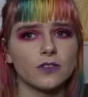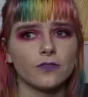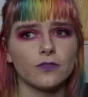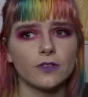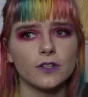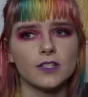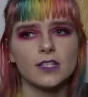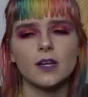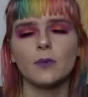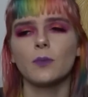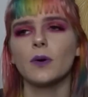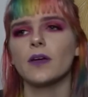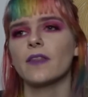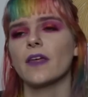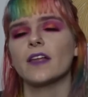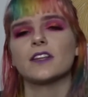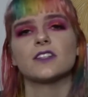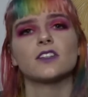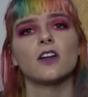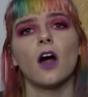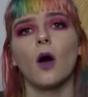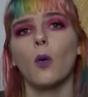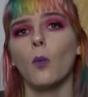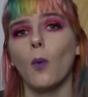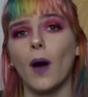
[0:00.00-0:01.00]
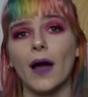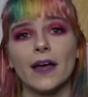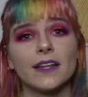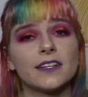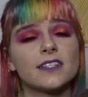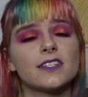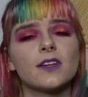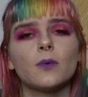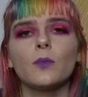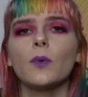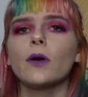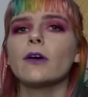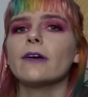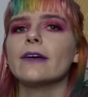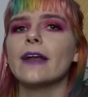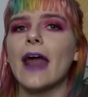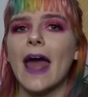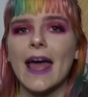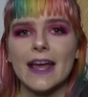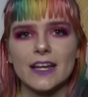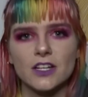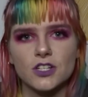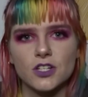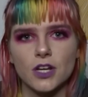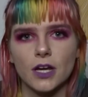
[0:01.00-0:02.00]
for somewhere that's not white, somewhere in
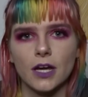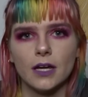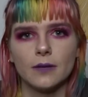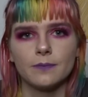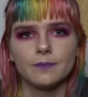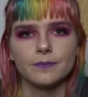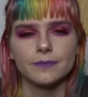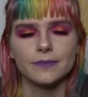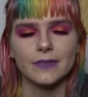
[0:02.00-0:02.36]
Asia,